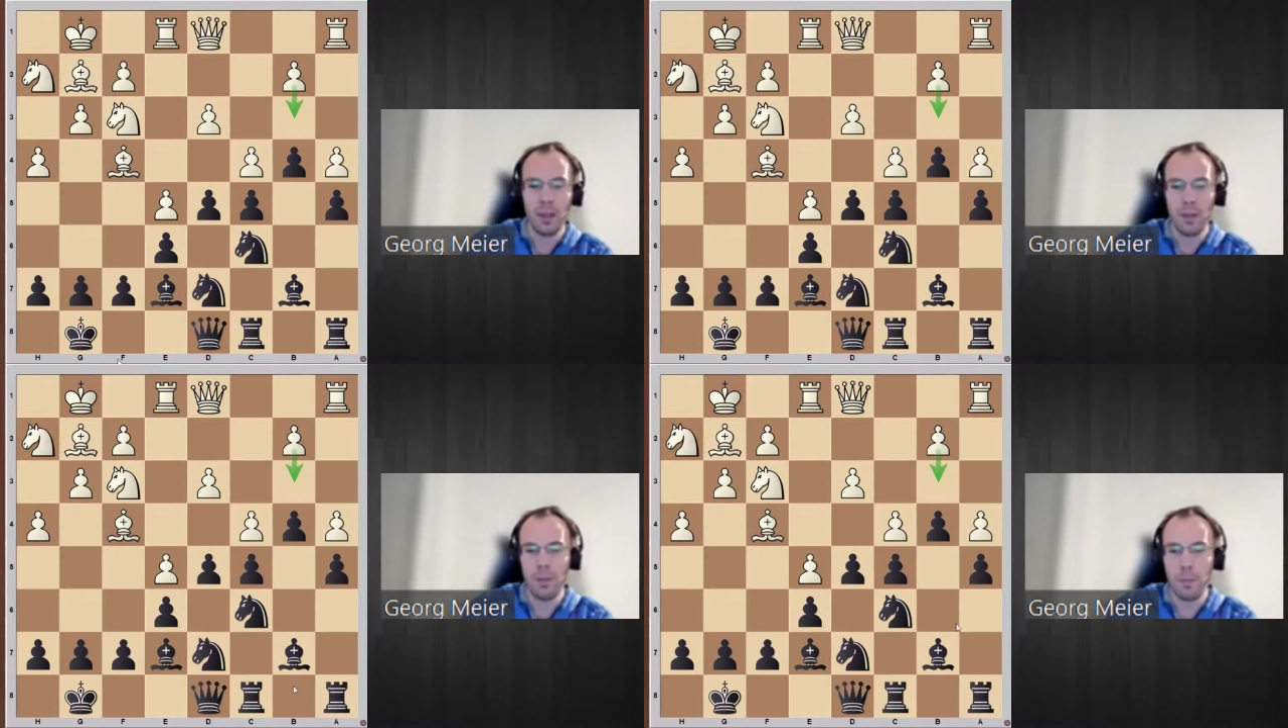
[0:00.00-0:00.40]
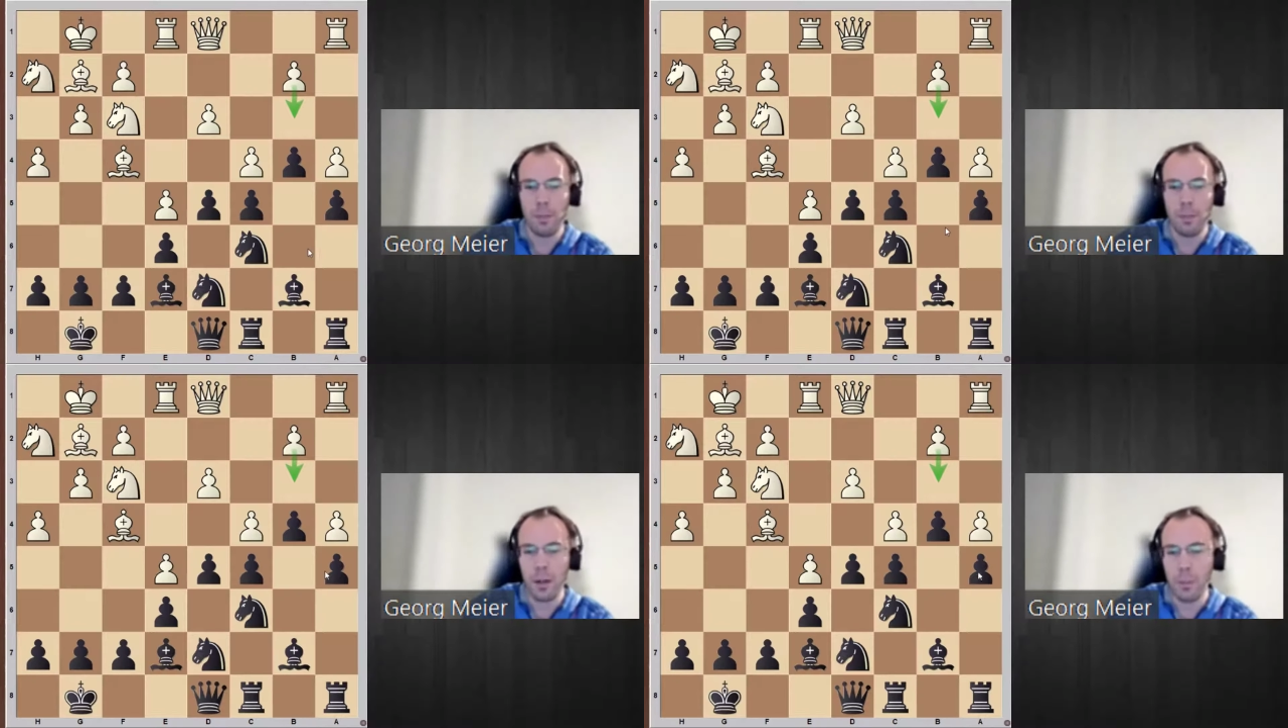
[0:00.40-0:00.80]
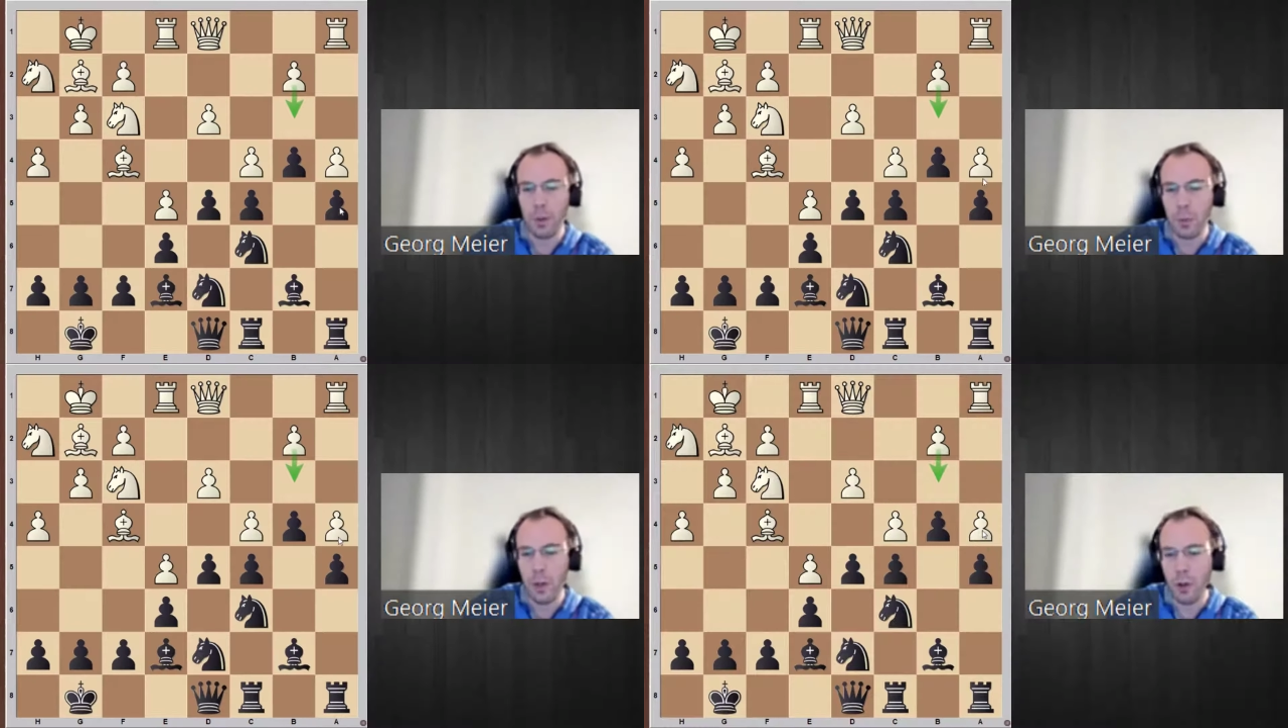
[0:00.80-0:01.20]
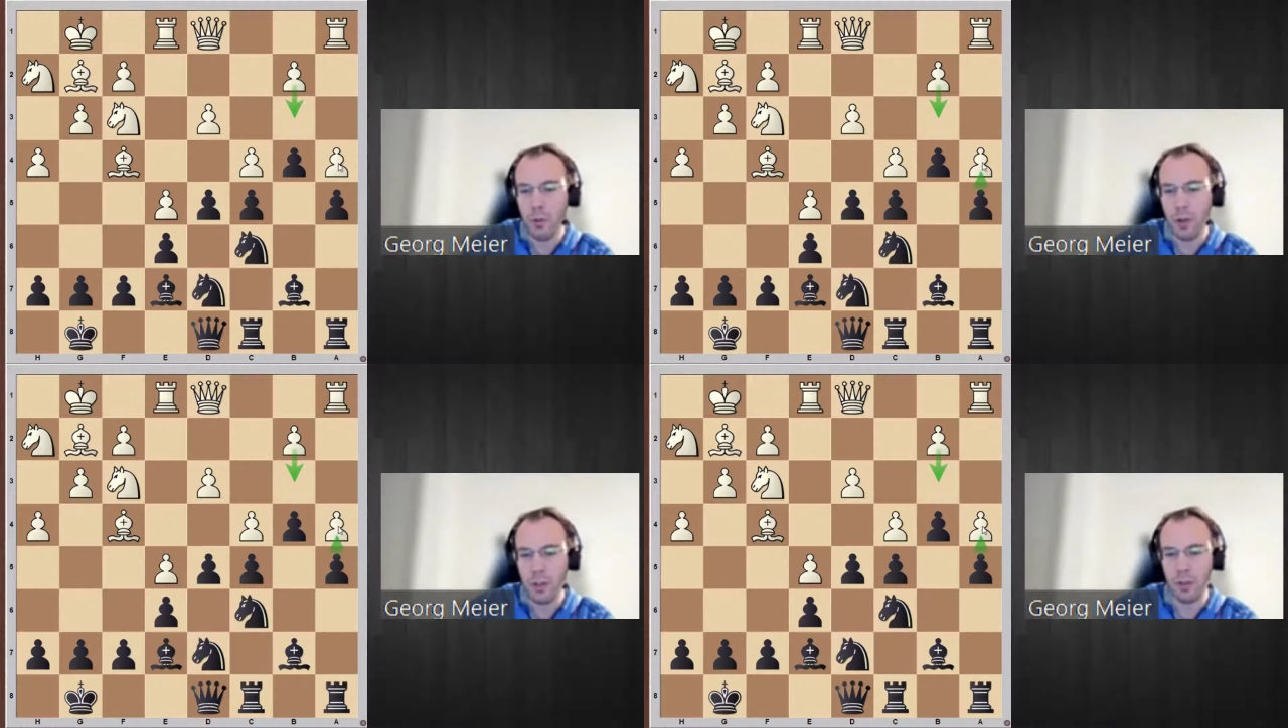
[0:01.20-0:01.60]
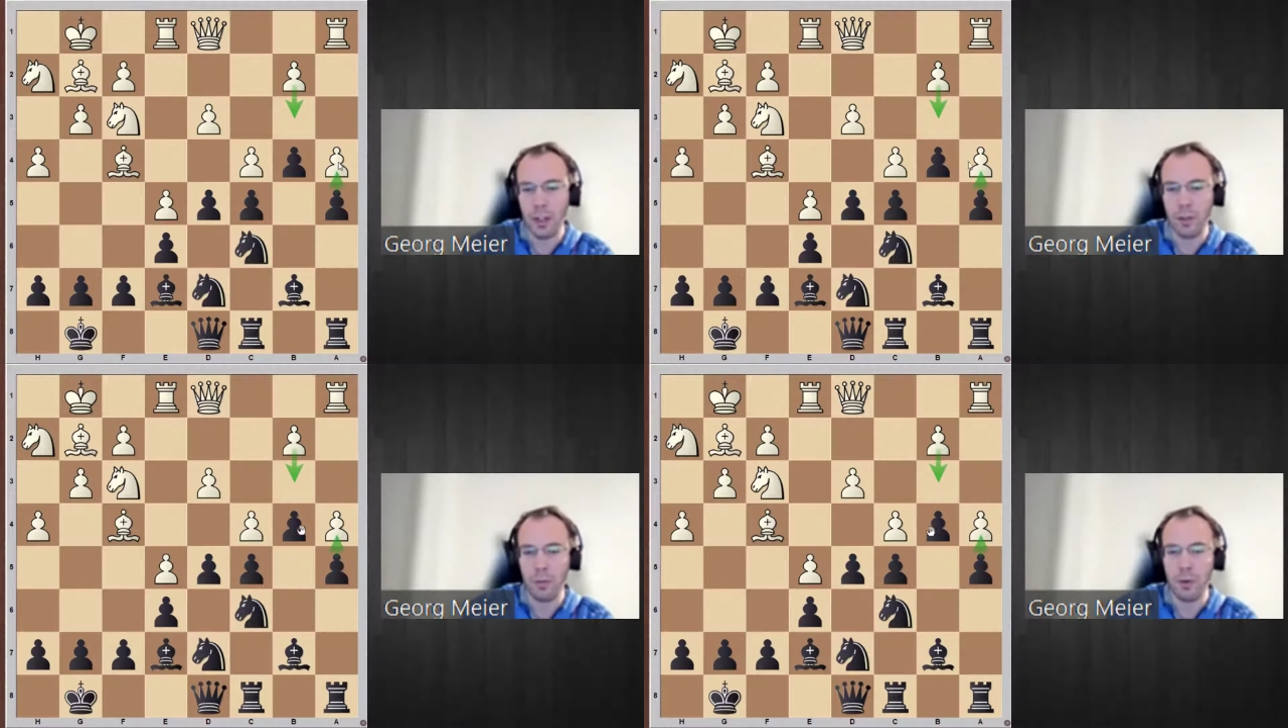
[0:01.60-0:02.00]
If the black pawn were already on
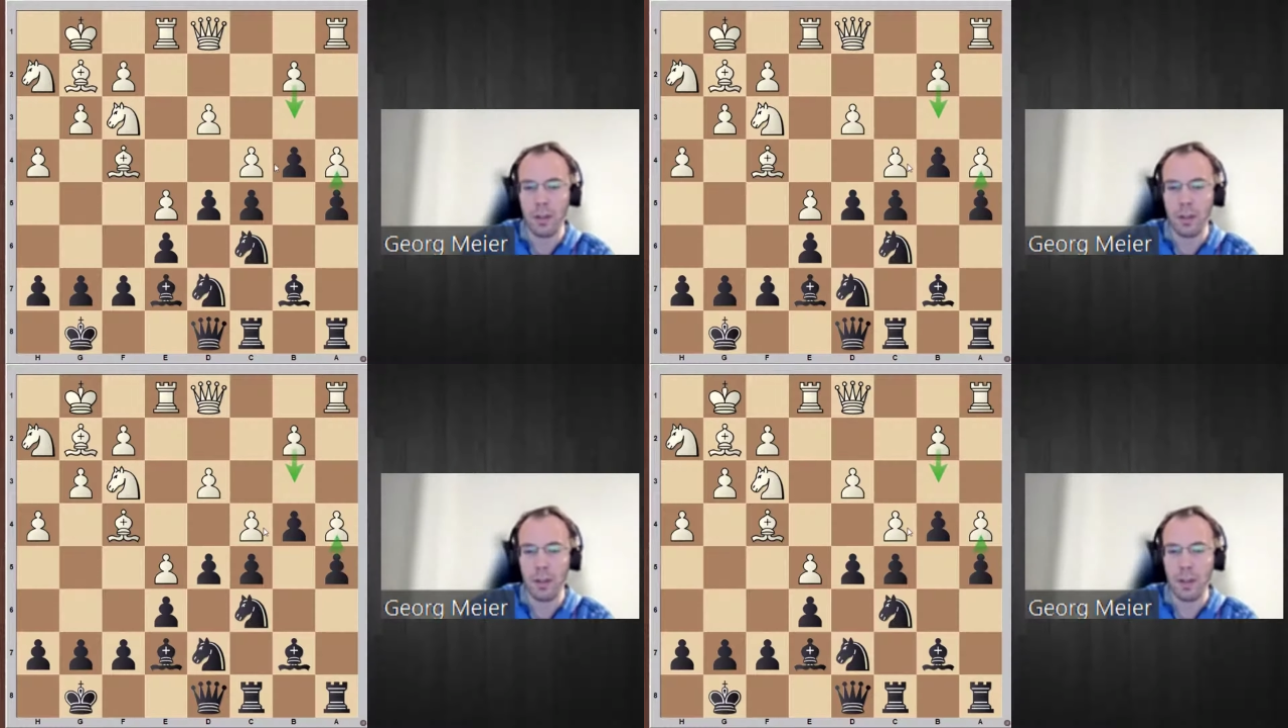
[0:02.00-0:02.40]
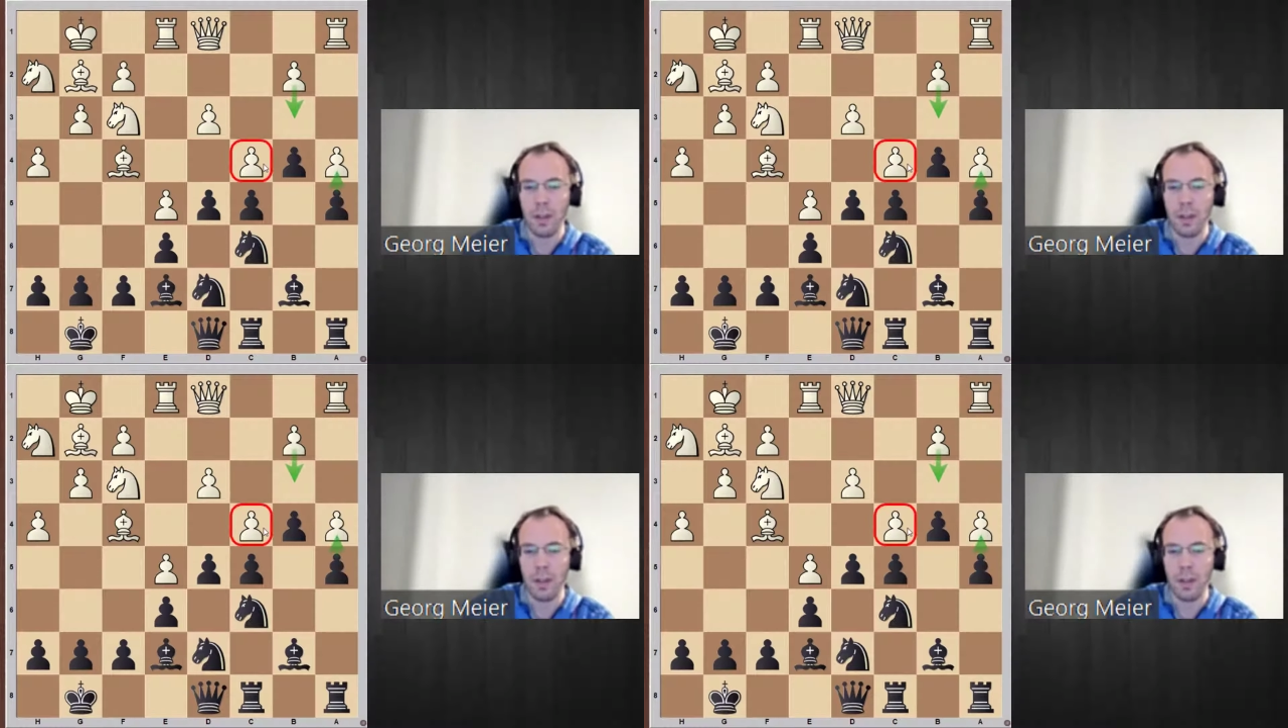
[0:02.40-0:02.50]
a4, then